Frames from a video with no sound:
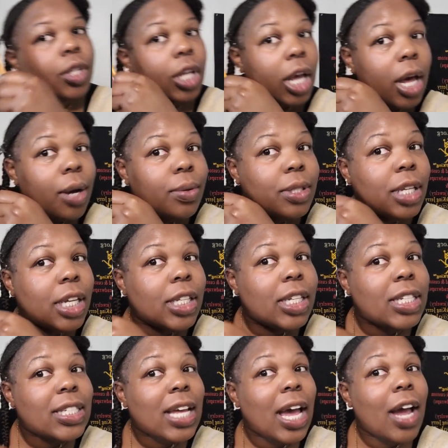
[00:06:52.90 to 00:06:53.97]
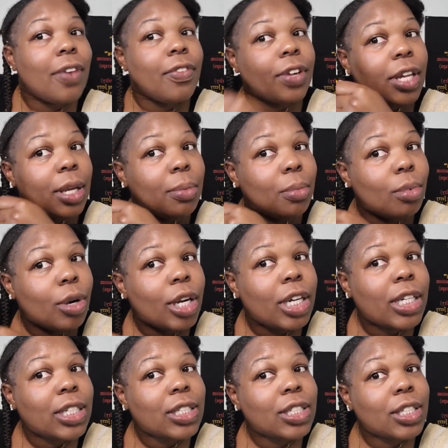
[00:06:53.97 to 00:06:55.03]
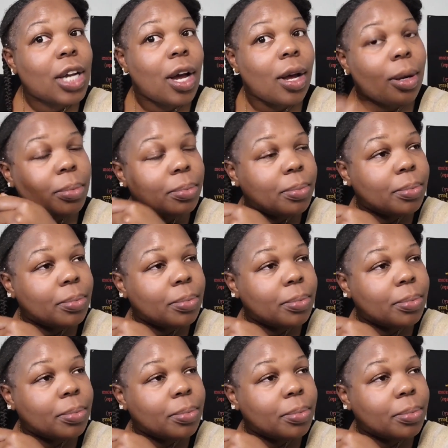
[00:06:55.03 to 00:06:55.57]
I was at this African braid shop.